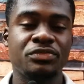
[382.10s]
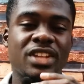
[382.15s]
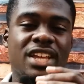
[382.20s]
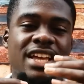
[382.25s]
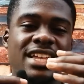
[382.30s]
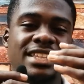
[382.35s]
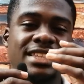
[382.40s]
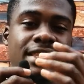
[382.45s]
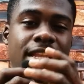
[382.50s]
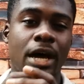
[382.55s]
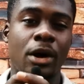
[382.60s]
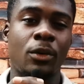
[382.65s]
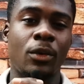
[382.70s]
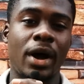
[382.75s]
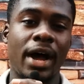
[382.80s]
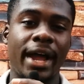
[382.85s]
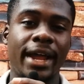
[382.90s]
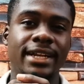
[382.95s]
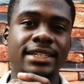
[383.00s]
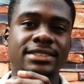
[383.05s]
now
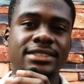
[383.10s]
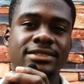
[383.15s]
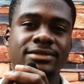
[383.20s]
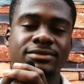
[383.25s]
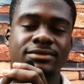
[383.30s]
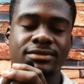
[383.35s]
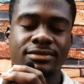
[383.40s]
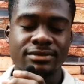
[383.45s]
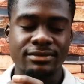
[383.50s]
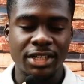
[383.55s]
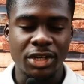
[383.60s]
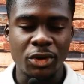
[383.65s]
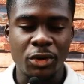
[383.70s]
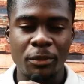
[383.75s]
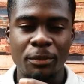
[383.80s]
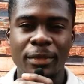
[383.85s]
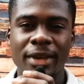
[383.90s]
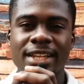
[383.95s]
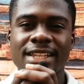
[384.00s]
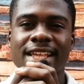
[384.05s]
I
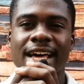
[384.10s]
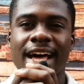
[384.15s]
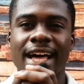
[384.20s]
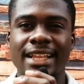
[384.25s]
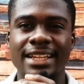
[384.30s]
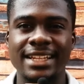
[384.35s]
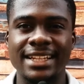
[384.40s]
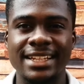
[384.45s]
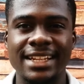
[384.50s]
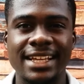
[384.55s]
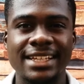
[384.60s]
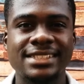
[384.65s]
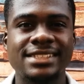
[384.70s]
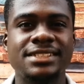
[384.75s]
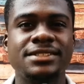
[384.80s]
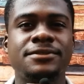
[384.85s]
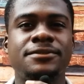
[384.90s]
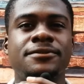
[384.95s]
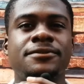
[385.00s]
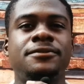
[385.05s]
recommend Identity
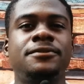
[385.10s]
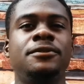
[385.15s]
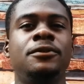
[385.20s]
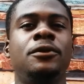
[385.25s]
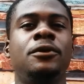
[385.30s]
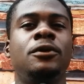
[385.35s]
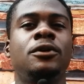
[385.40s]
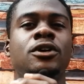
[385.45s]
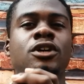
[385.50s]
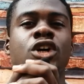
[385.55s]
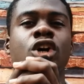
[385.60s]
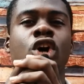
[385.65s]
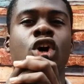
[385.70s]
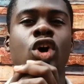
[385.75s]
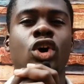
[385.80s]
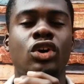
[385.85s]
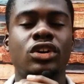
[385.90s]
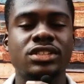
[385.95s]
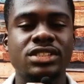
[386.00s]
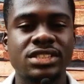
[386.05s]
for
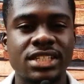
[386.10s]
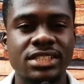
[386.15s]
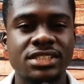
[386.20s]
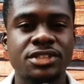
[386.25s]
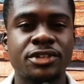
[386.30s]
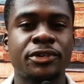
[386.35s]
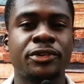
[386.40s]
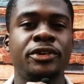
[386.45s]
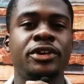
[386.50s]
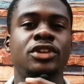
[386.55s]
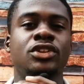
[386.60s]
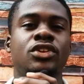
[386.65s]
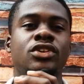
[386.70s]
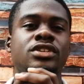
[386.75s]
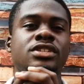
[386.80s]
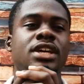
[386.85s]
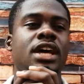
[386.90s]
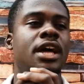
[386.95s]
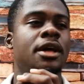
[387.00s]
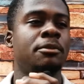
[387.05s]
content creators
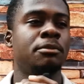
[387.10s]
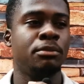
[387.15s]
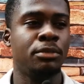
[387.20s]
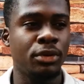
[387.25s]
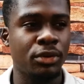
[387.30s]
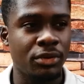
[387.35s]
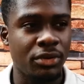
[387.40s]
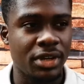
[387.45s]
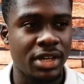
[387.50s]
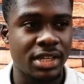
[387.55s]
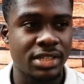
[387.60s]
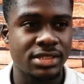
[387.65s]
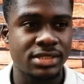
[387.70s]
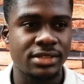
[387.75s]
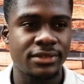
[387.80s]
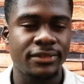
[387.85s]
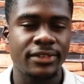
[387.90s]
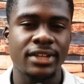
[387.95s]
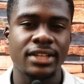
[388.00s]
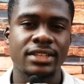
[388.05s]
and bloggers.
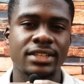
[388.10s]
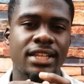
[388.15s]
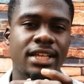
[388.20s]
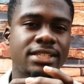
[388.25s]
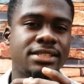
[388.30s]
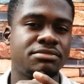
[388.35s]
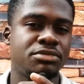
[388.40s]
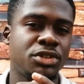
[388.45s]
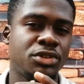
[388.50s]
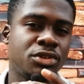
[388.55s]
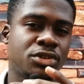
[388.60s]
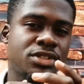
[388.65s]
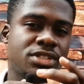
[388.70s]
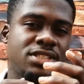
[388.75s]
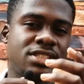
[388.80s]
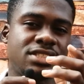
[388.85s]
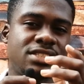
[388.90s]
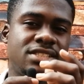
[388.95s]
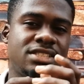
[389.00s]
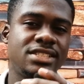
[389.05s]
That's because
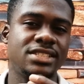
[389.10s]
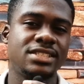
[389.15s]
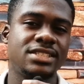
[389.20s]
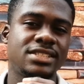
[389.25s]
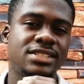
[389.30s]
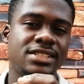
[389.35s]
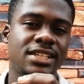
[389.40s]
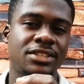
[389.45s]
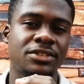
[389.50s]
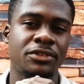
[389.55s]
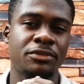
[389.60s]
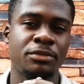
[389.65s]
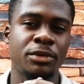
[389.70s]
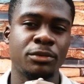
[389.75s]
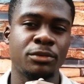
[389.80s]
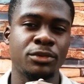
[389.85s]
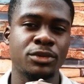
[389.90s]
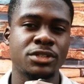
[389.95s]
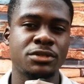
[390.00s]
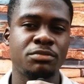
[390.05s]
this set of
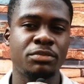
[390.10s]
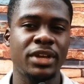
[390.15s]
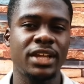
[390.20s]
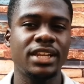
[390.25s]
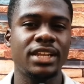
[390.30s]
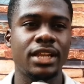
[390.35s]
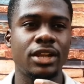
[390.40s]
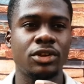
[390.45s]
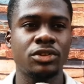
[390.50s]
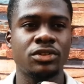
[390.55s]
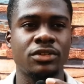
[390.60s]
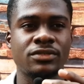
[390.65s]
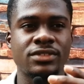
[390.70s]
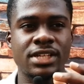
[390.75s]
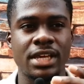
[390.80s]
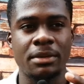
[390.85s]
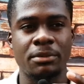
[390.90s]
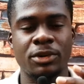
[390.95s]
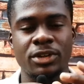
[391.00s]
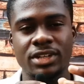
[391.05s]
people spend a lot of
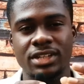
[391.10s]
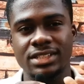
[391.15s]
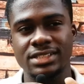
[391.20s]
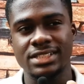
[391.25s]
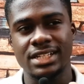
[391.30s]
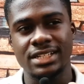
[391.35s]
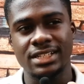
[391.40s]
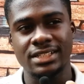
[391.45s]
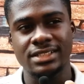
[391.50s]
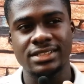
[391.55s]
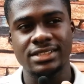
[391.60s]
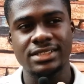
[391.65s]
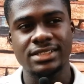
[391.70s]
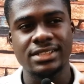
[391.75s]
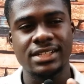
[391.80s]
time on the internet,